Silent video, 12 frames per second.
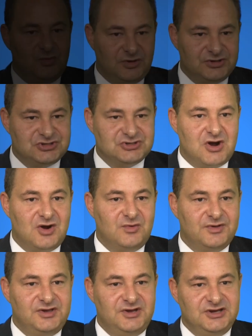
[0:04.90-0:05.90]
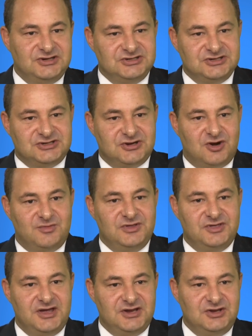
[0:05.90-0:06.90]
Well, to start with, you need to
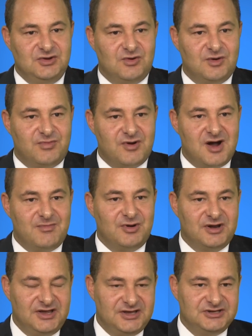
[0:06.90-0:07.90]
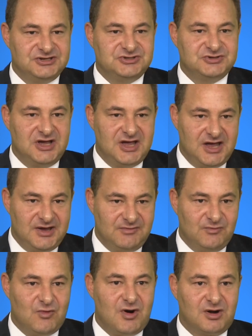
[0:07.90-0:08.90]
determine that your property is a
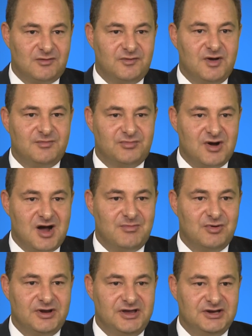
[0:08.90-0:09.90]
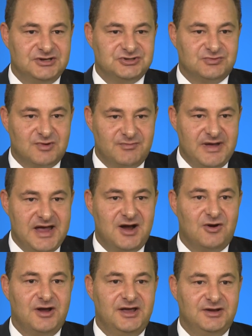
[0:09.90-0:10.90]
waterfront property. It is a
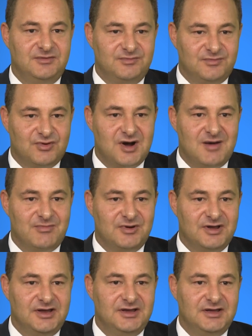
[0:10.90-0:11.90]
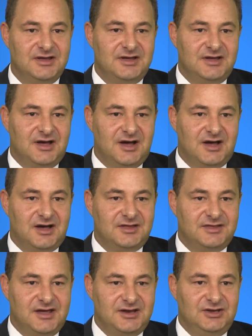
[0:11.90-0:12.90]
riparian property,
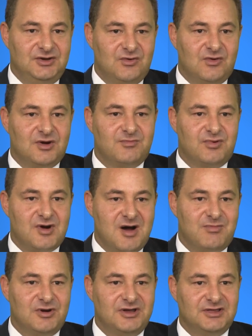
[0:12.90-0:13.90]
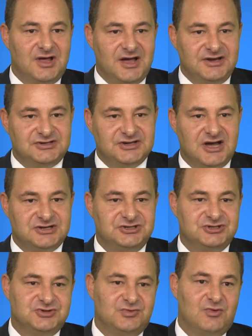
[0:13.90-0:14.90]
that your property line
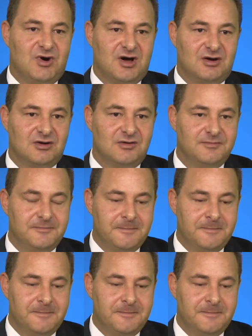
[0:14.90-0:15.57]
touches the water.